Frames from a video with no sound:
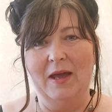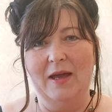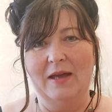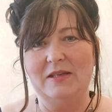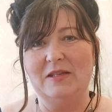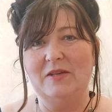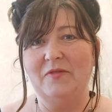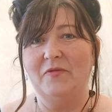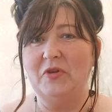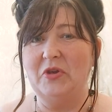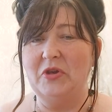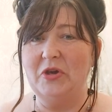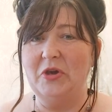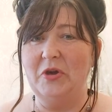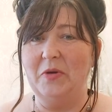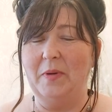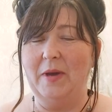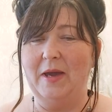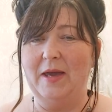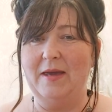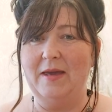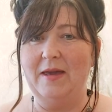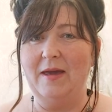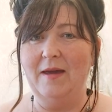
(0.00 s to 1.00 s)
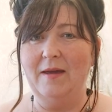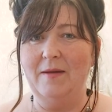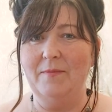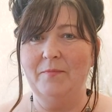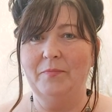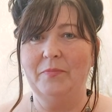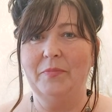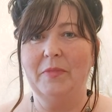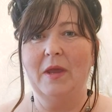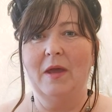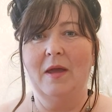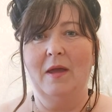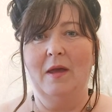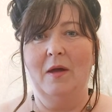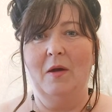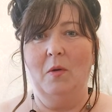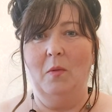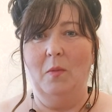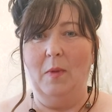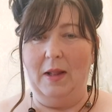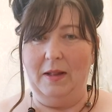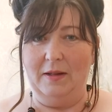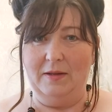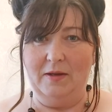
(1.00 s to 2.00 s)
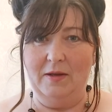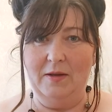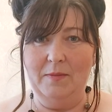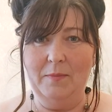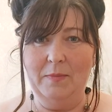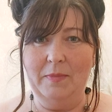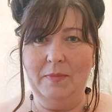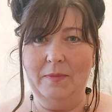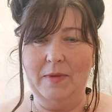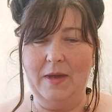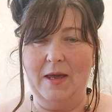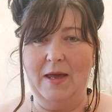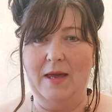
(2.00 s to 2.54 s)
and if you're new here, welcome.